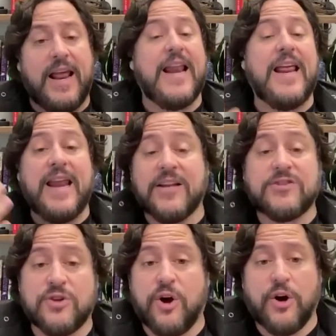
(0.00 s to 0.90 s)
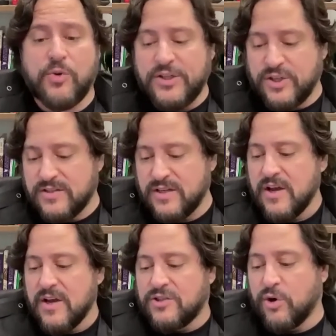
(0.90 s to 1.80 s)
and answer the hard questions.
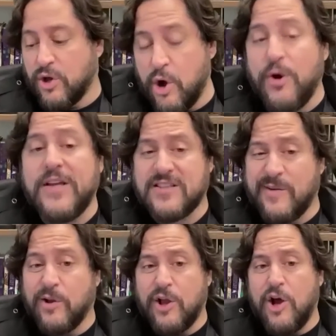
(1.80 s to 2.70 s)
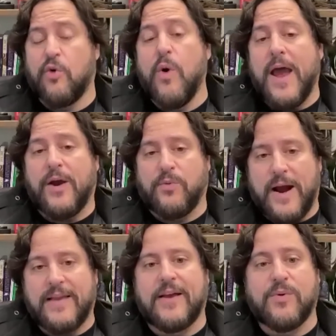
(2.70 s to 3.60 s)
So cloning's come a long way,
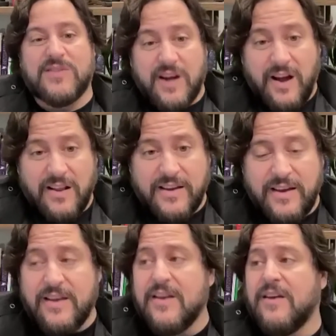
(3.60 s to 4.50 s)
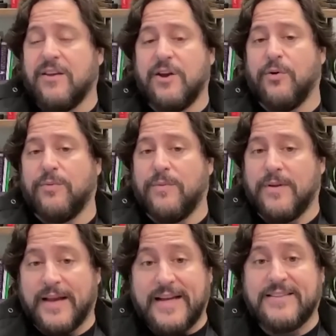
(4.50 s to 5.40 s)
right? Like with Dolly,
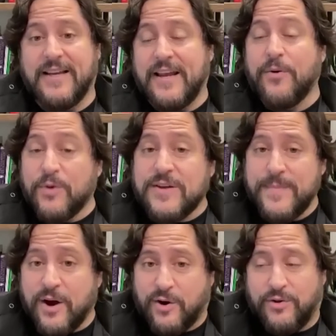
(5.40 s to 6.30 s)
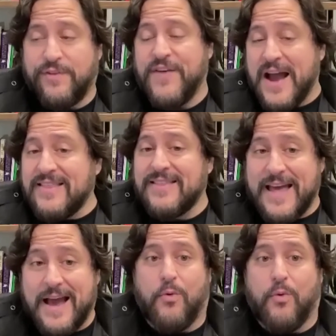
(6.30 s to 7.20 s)
like I said, it was a miracle. The fact that
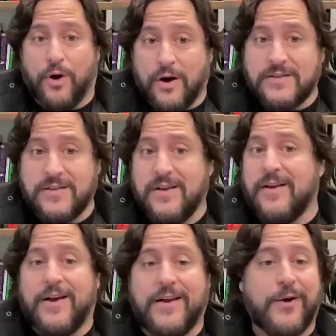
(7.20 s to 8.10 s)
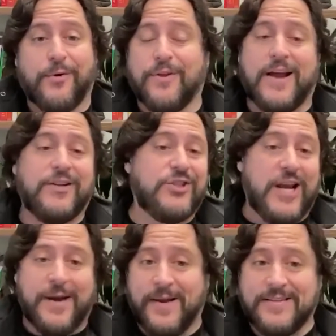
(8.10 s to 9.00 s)
that worked and they were like
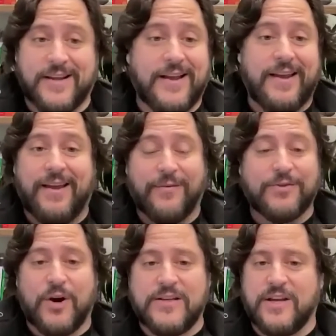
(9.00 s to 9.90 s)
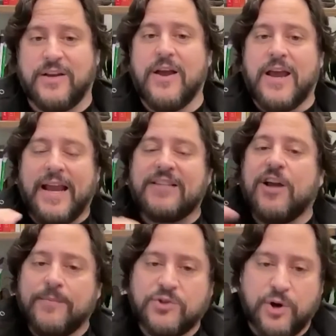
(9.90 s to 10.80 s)
jamming, so like it was crazy. It's
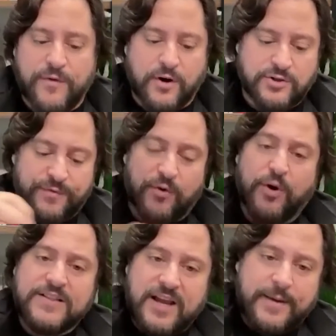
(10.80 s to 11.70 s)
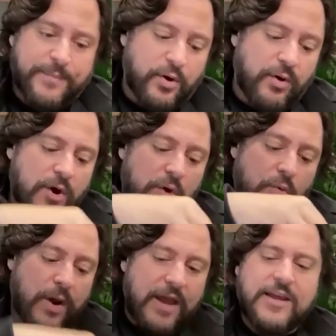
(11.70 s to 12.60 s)
come so far. So for example,
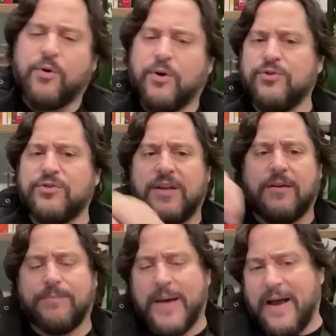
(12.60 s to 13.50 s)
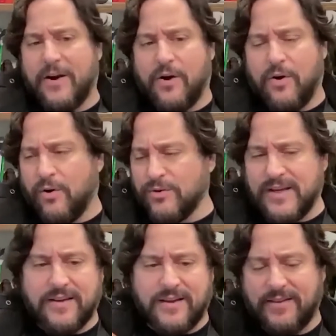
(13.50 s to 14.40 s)
they were using bad old
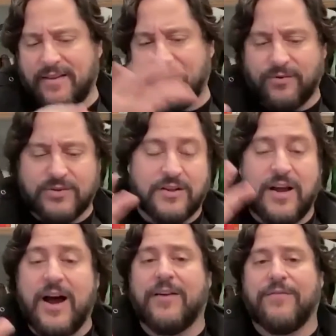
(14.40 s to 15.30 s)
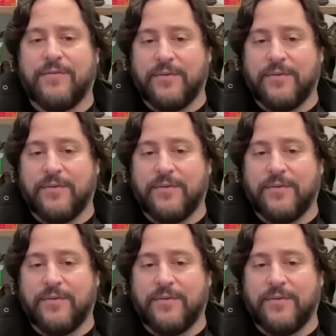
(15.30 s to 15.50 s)
like there was a lot of